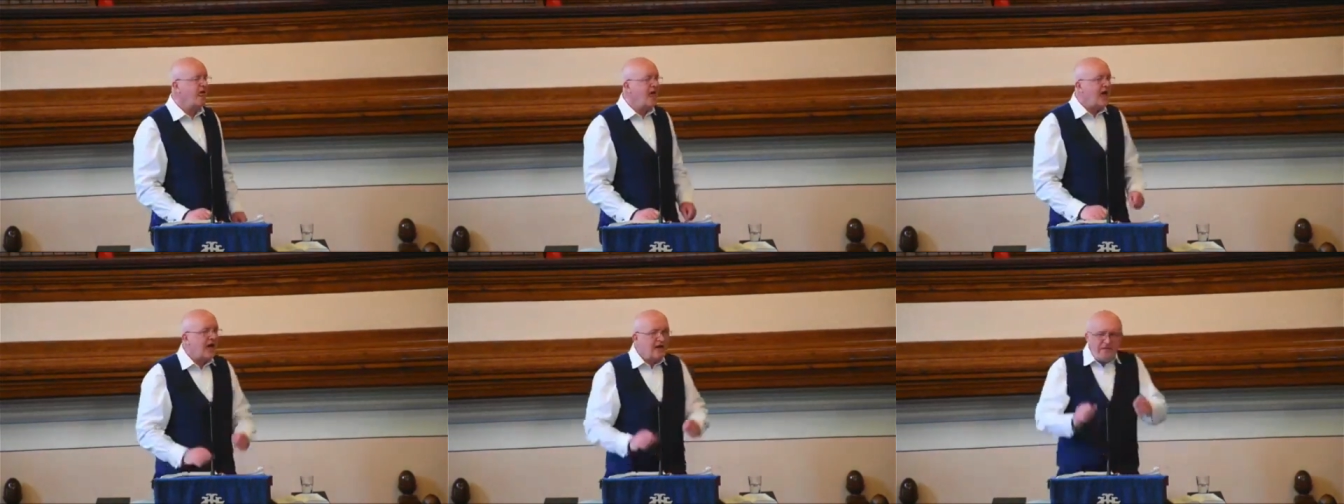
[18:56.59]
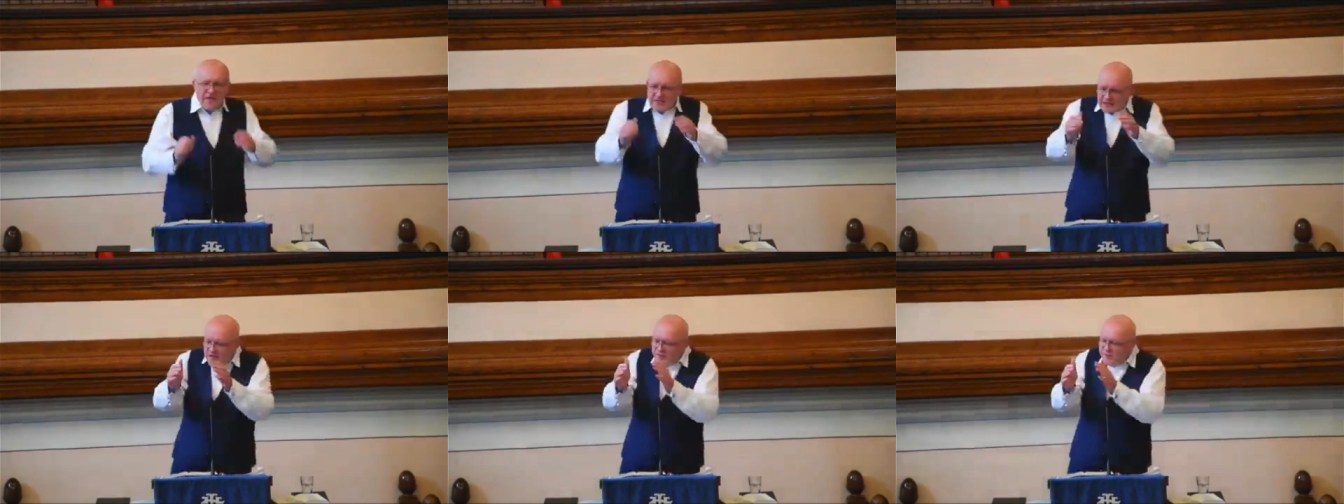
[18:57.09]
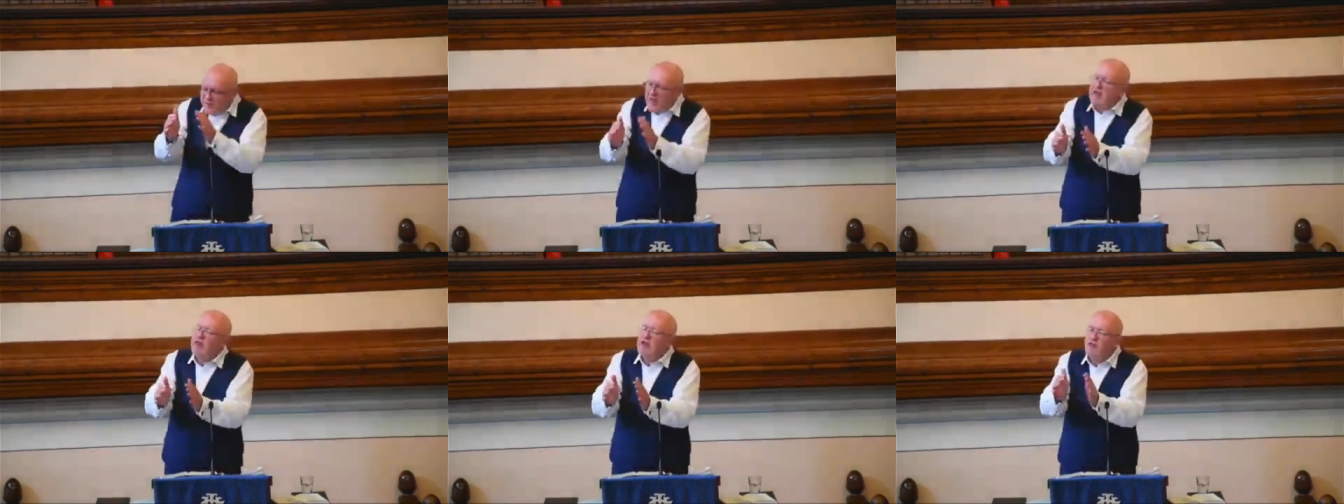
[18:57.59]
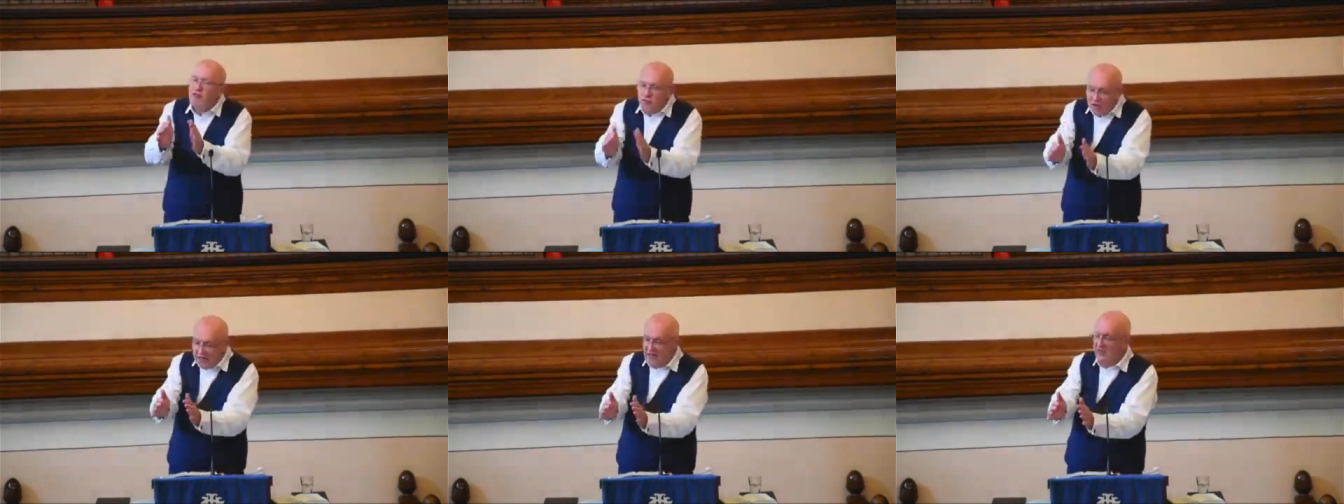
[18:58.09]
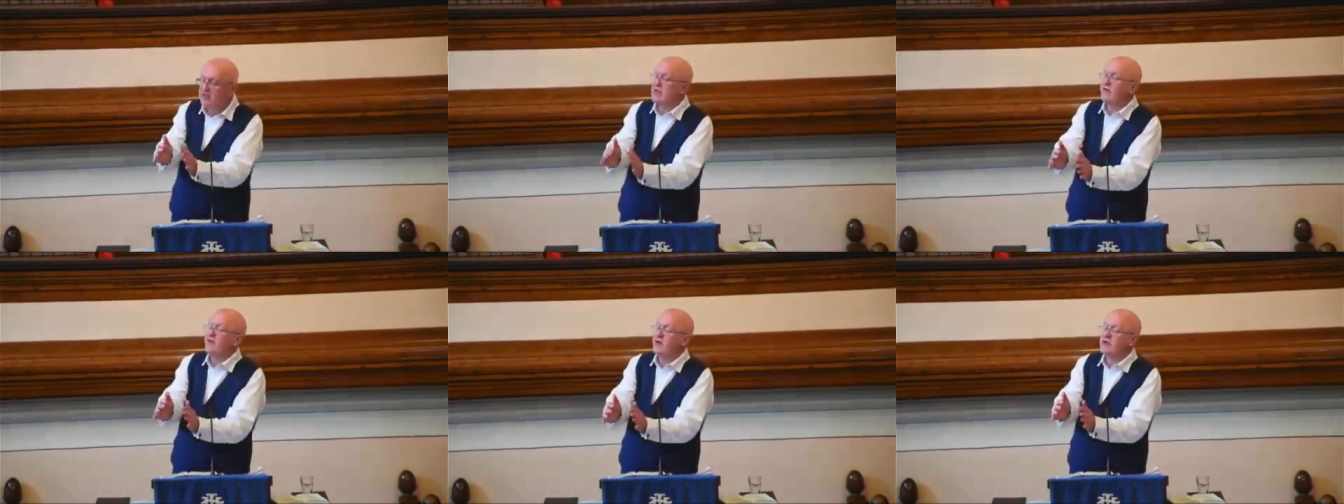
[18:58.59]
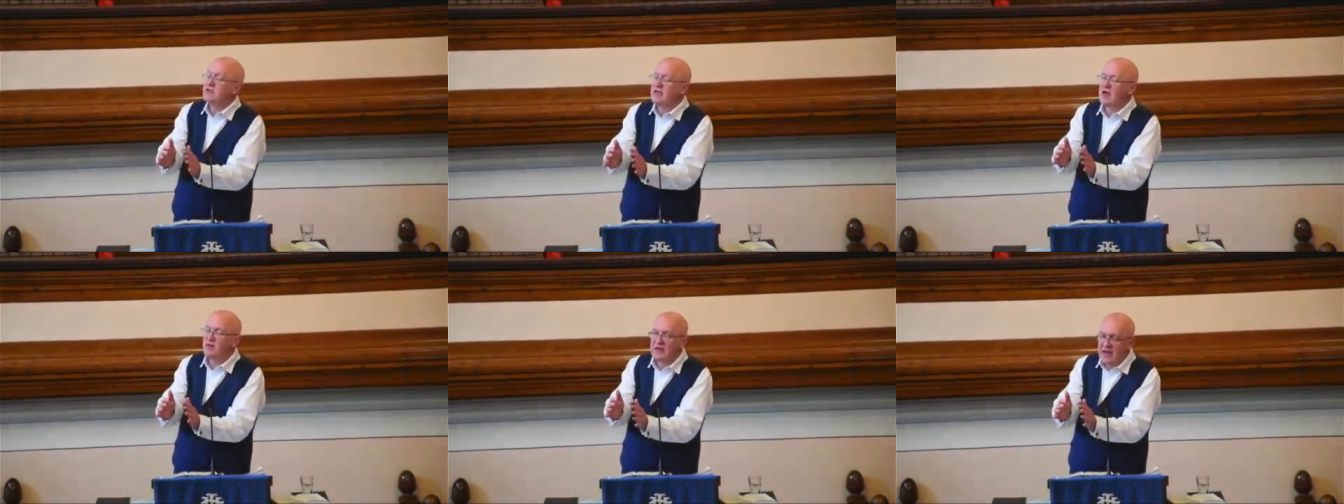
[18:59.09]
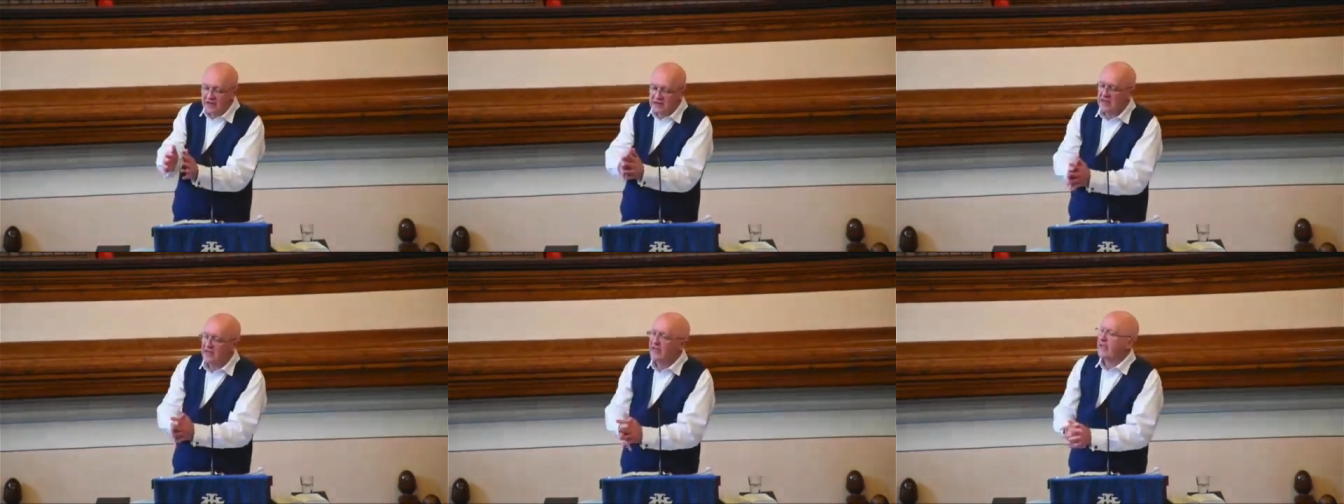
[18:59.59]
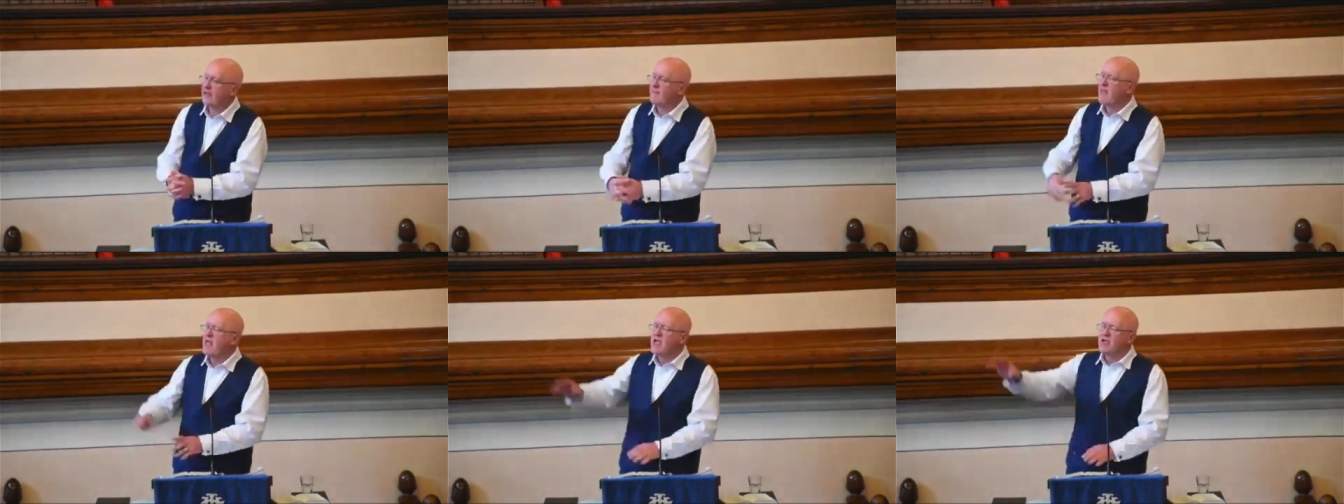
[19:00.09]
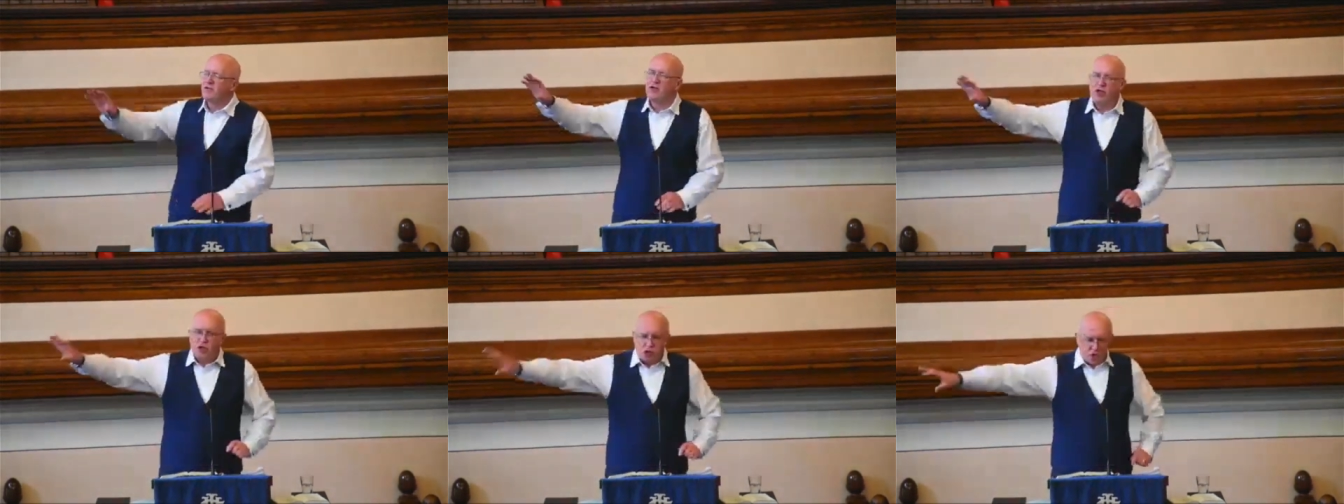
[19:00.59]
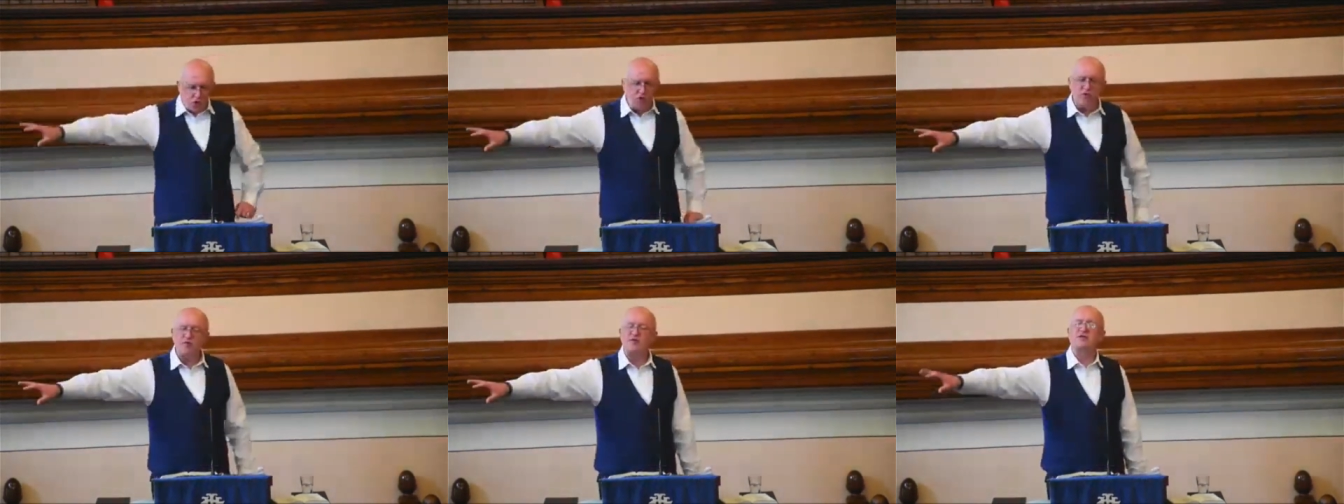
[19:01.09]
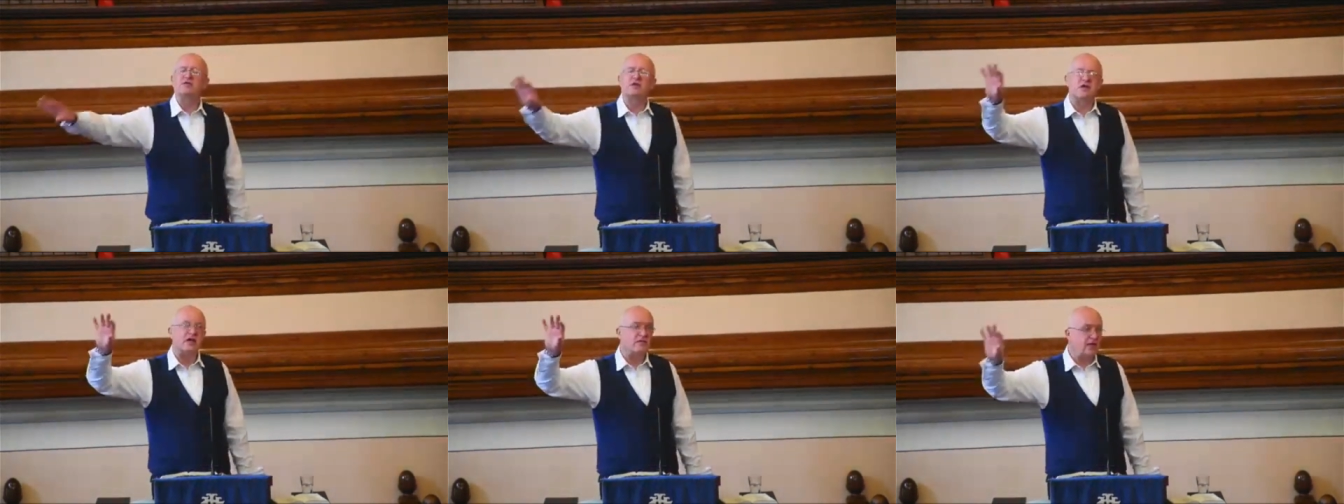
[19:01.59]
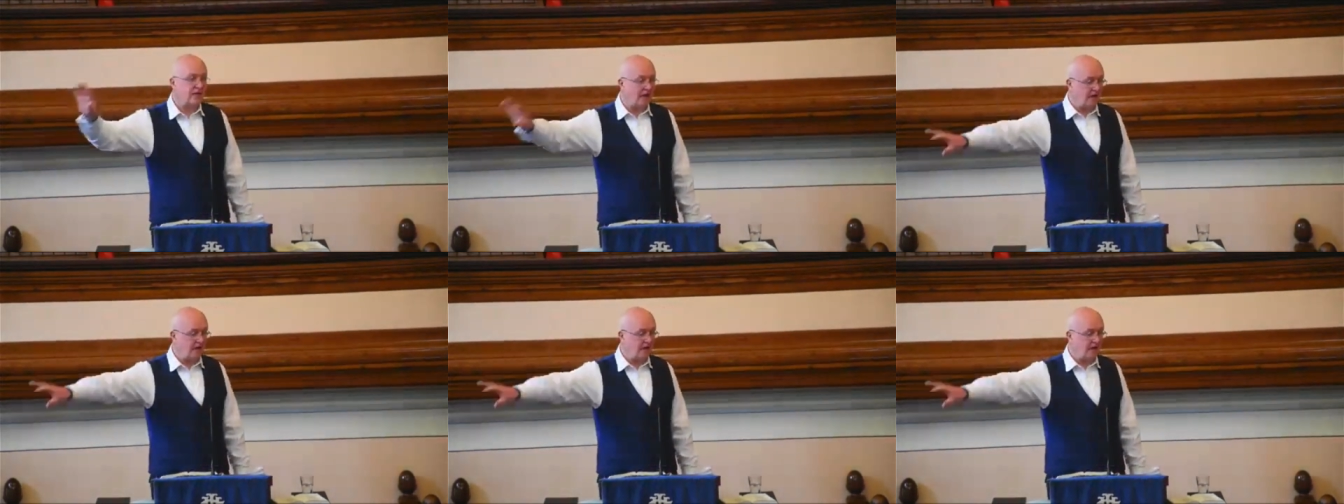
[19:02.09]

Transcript: And this is a very real difference now in Isaiah. The youths and the young